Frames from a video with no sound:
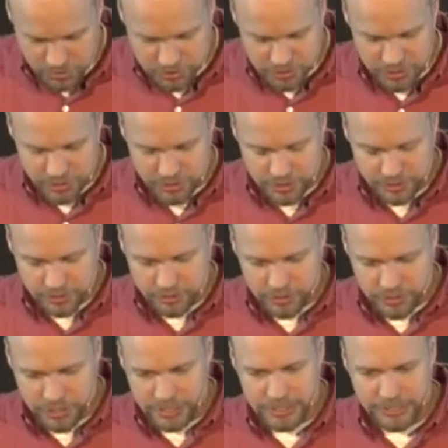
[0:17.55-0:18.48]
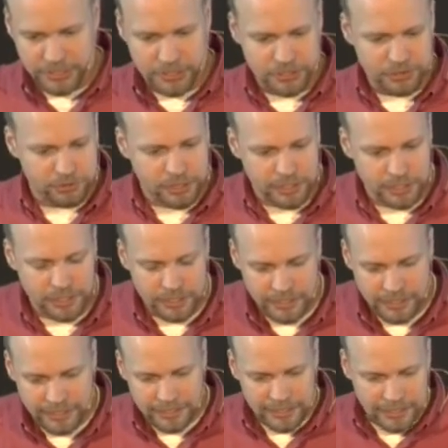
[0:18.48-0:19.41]
just to get into a
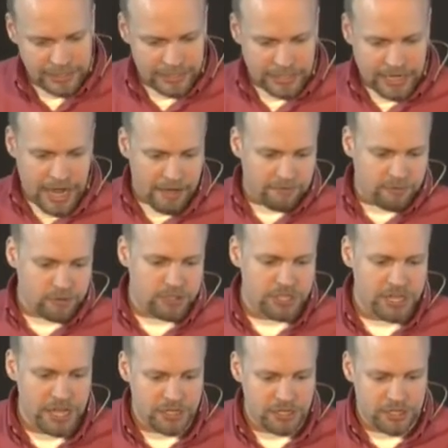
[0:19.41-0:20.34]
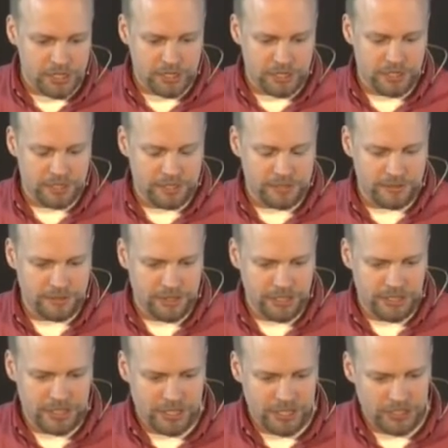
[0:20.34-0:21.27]
conversation
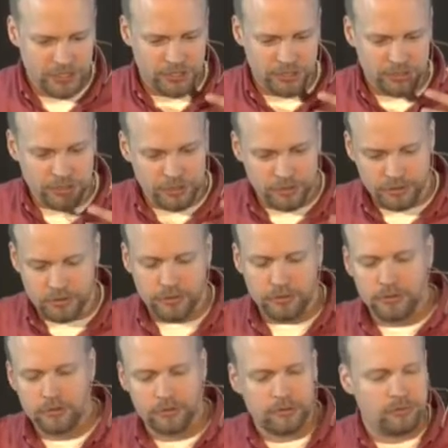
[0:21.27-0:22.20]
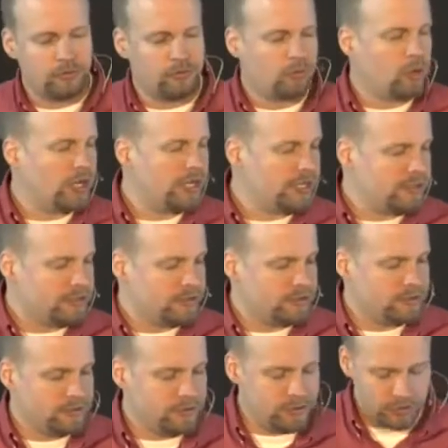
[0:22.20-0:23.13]
and hear what
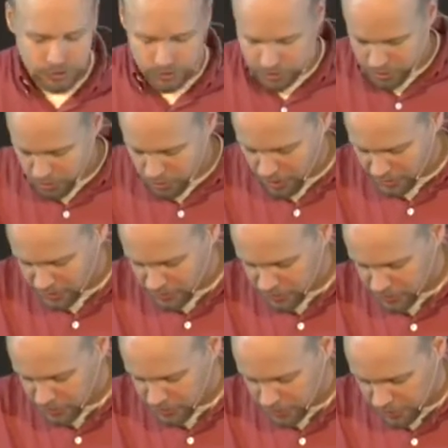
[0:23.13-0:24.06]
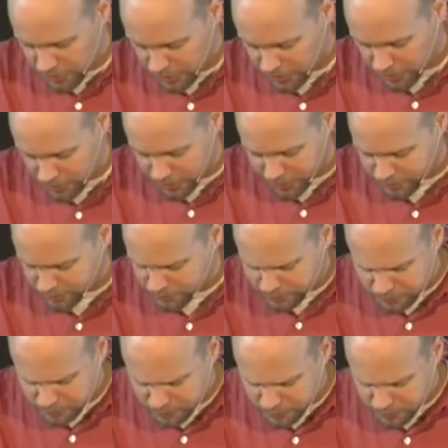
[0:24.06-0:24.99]
your questions are. And
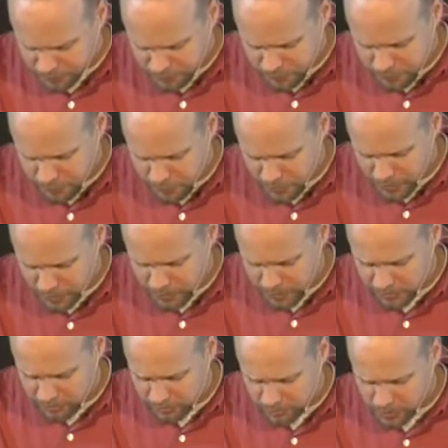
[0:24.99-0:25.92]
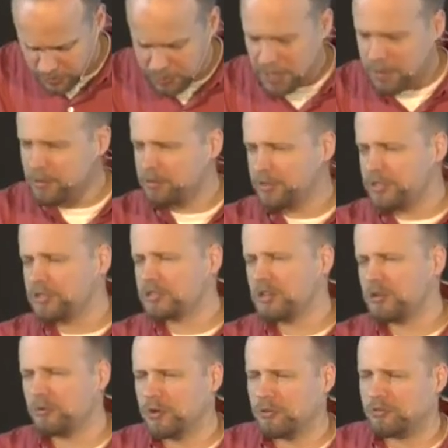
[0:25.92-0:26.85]
sometimes we just
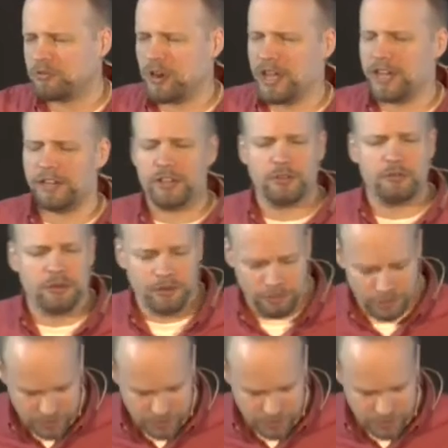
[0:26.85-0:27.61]
get real frank, don't we?